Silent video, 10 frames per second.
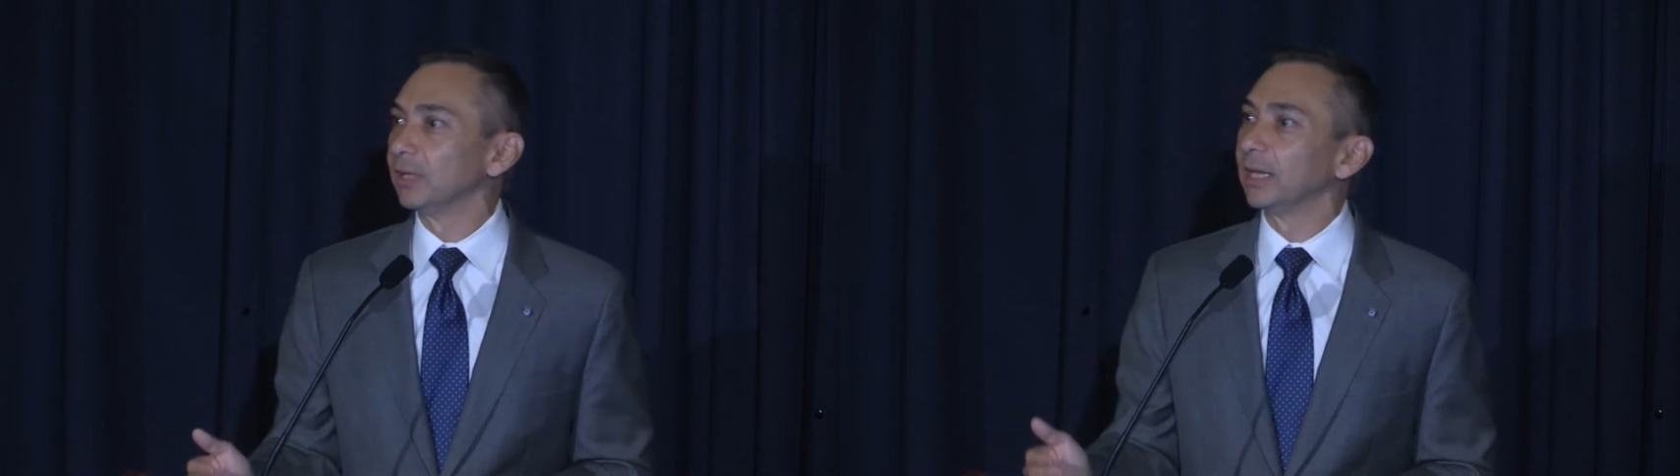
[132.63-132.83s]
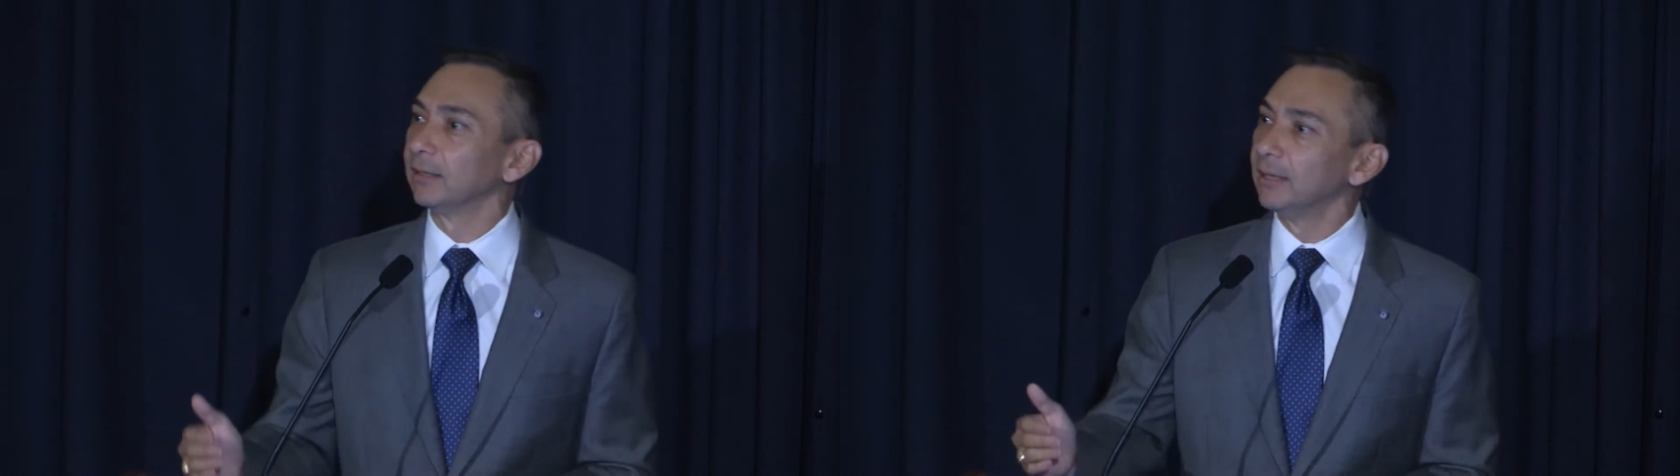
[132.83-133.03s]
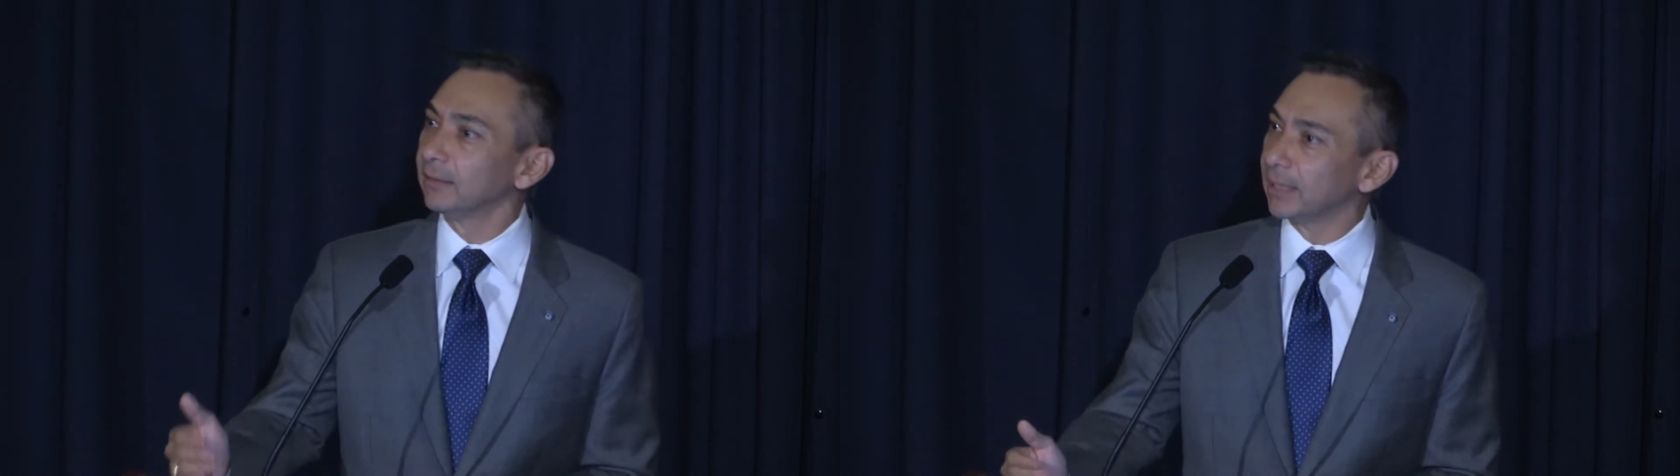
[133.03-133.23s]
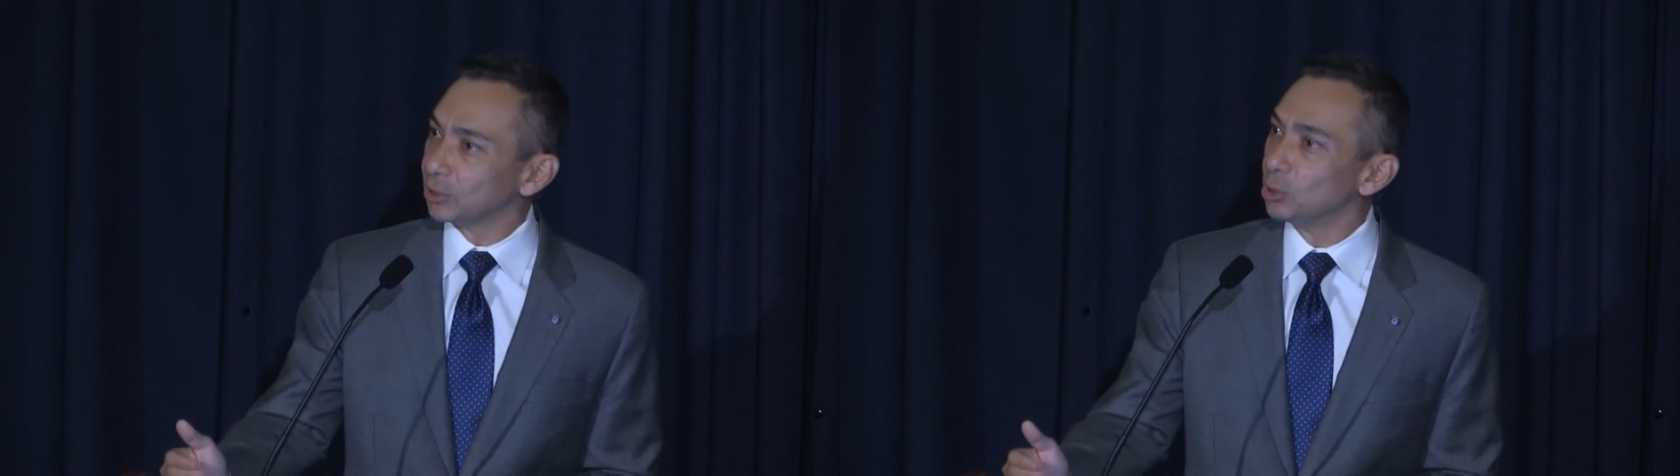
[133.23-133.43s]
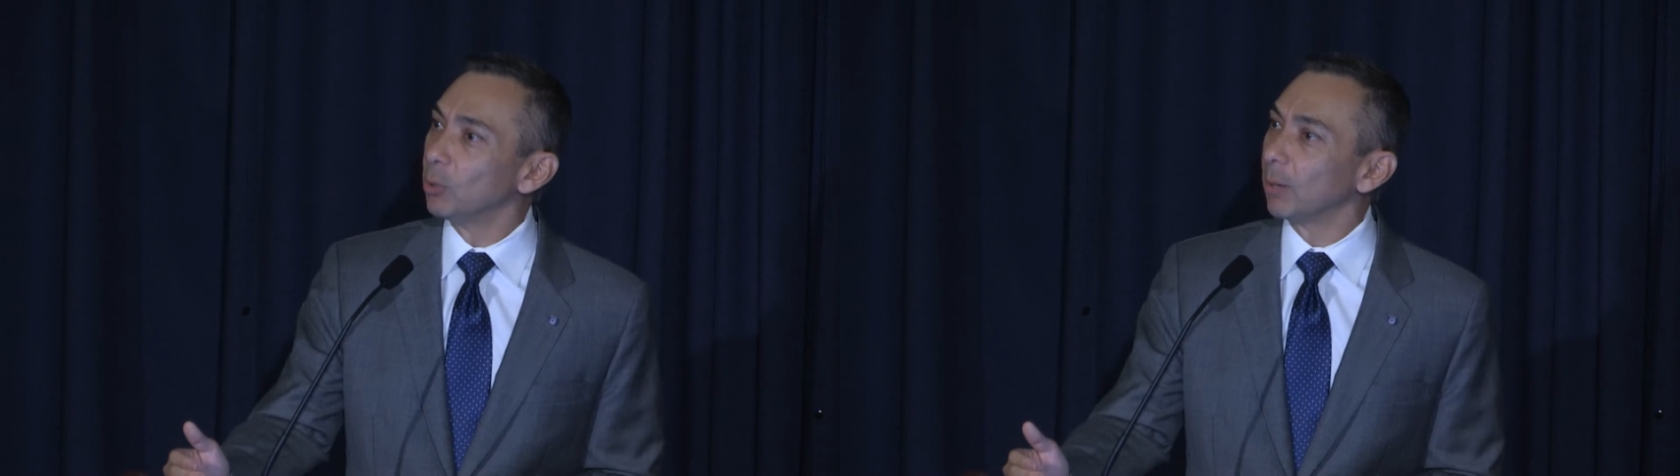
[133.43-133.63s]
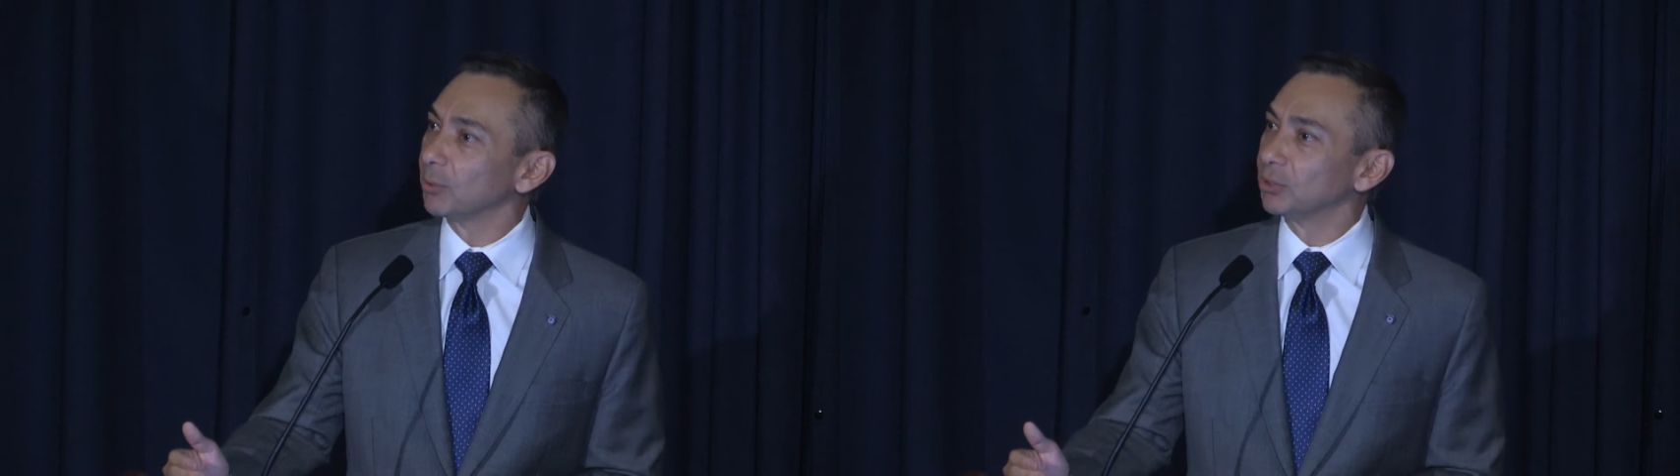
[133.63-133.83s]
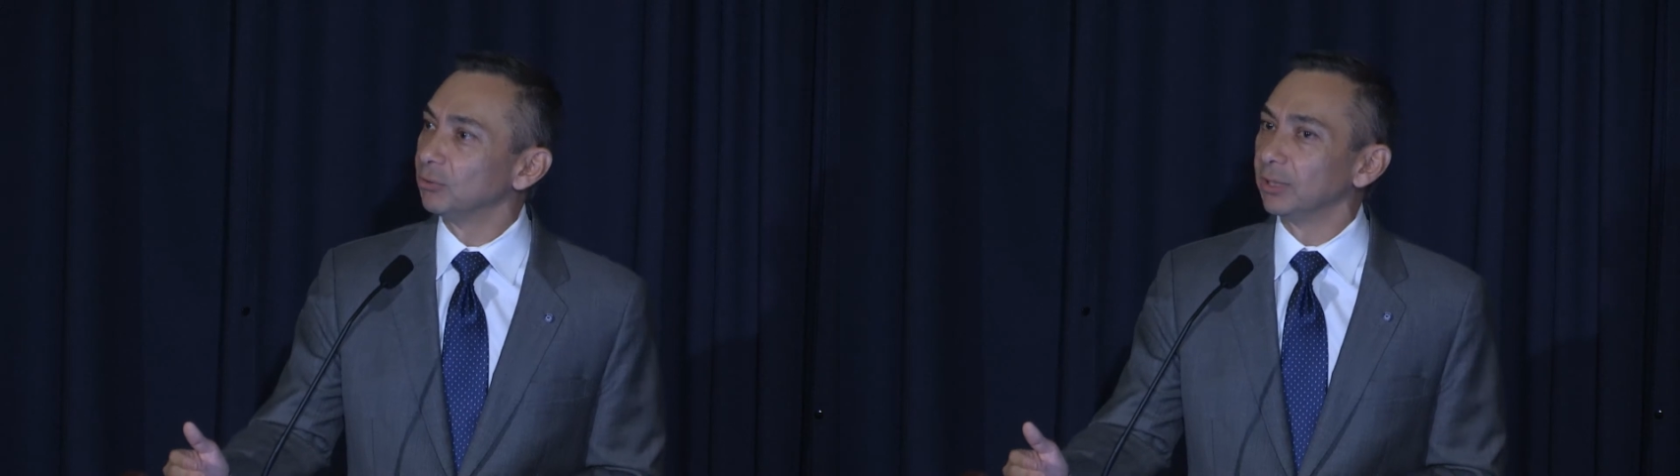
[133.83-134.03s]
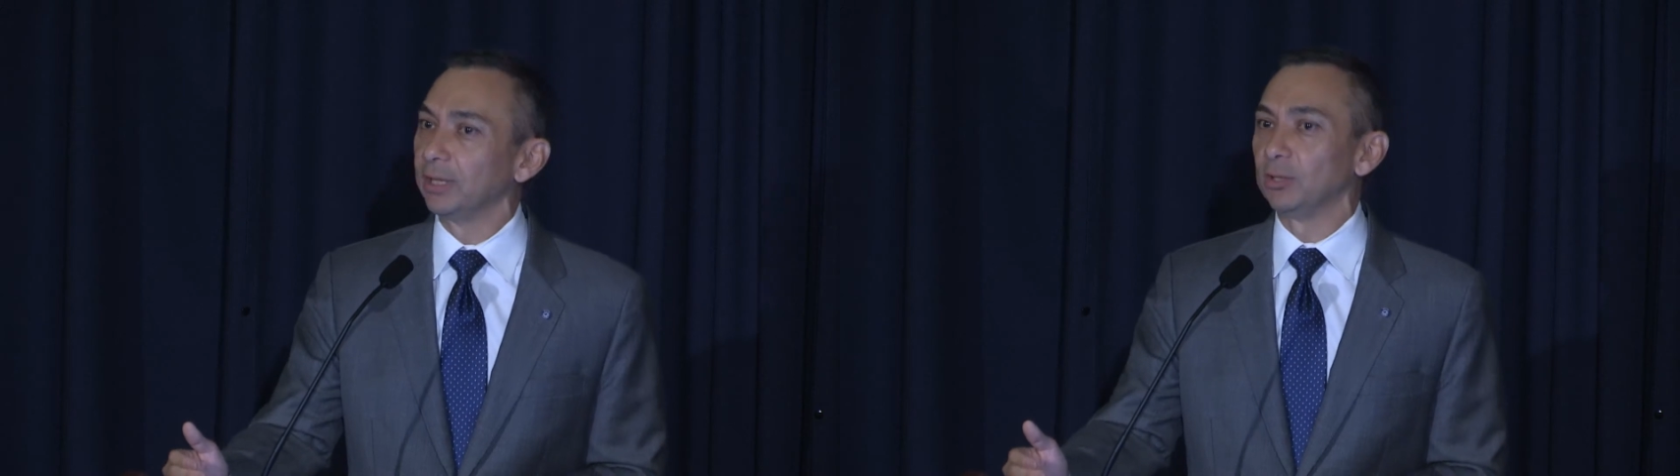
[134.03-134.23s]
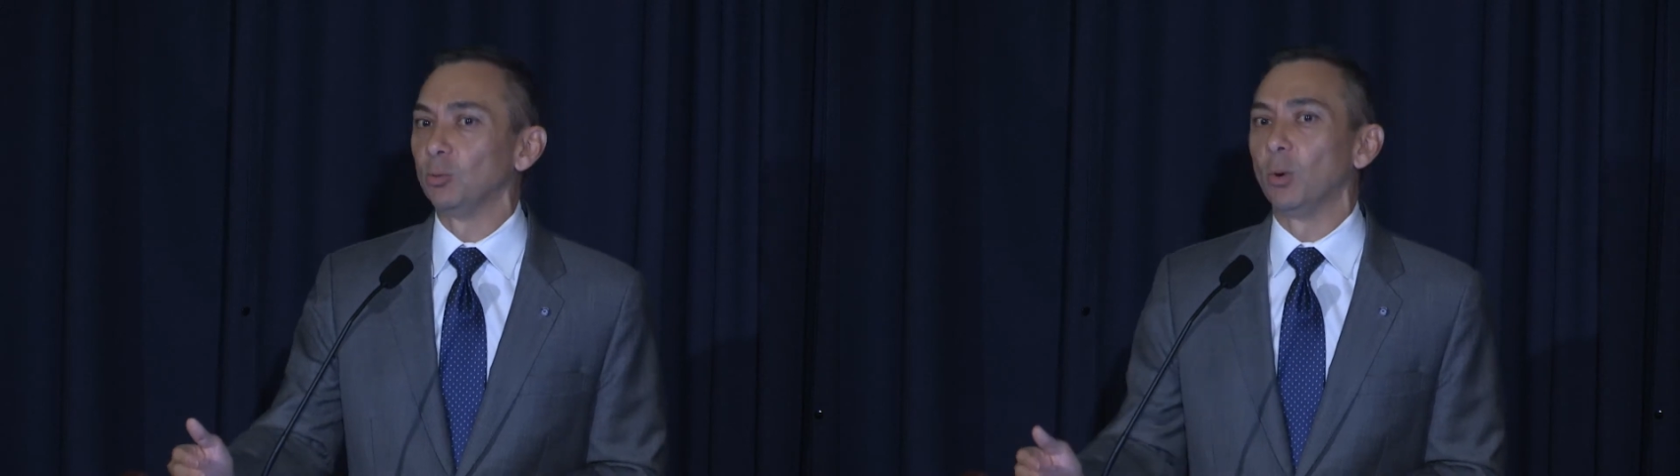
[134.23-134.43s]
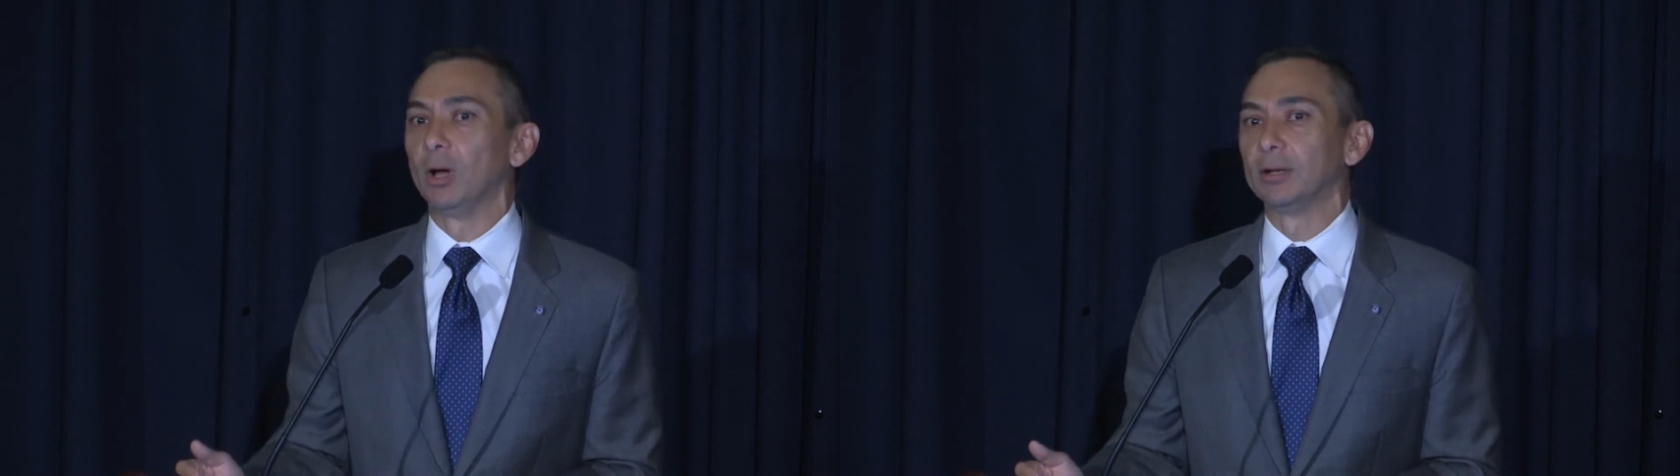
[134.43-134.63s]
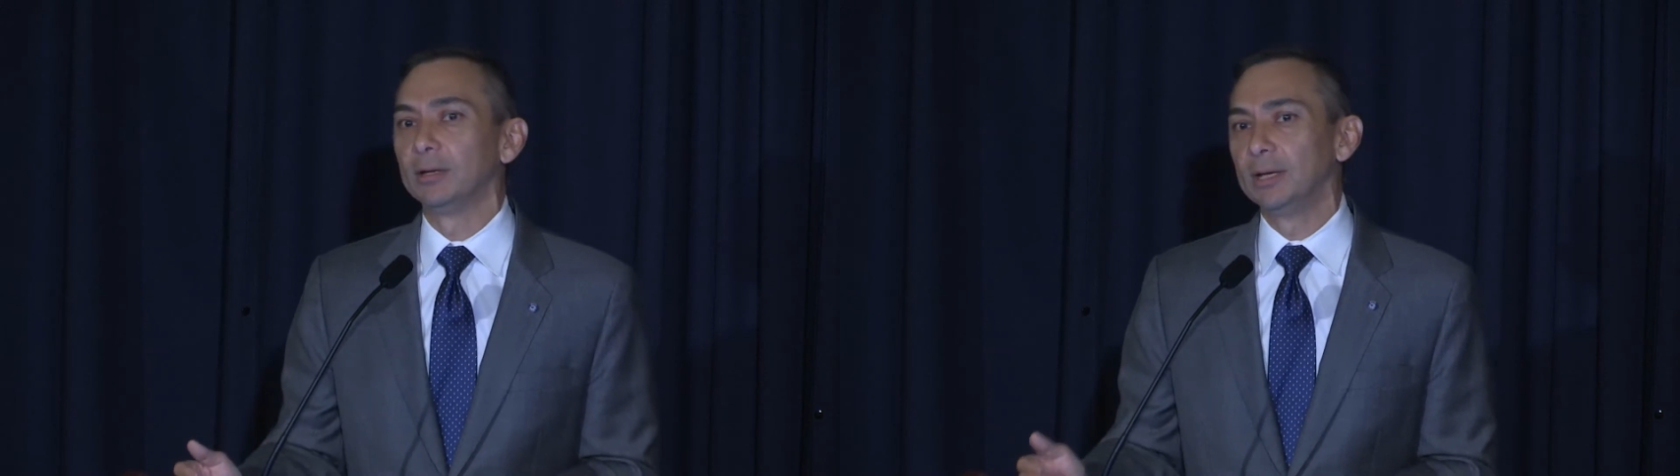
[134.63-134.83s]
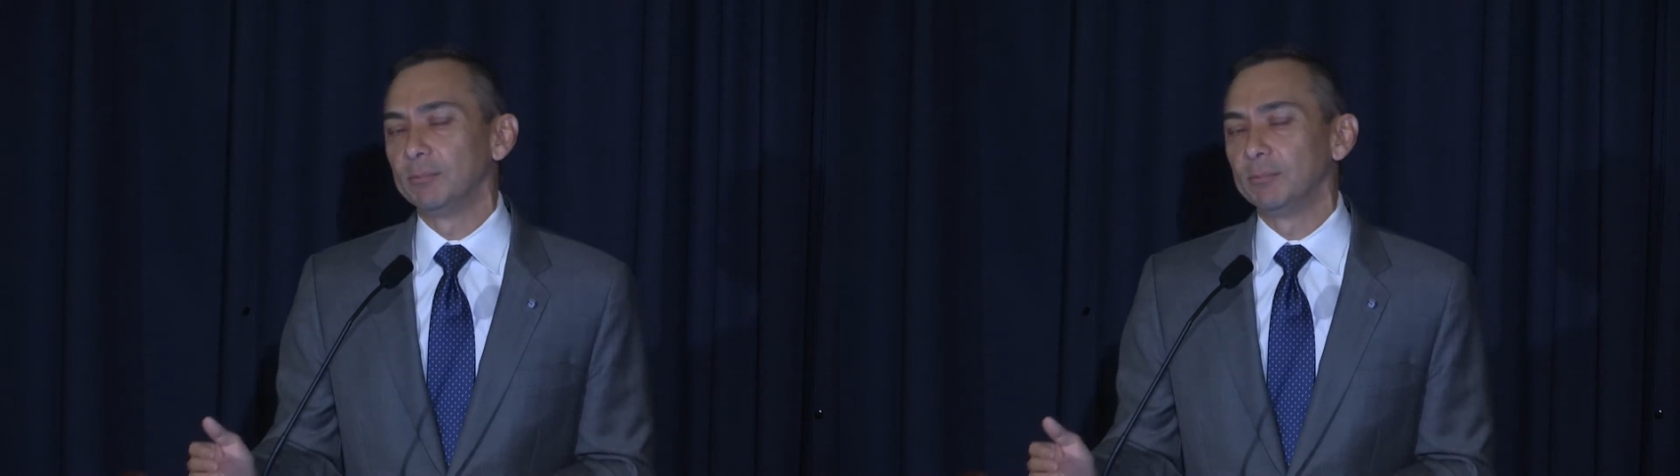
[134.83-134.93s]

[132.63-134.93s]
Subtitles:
that new opportunity that you want.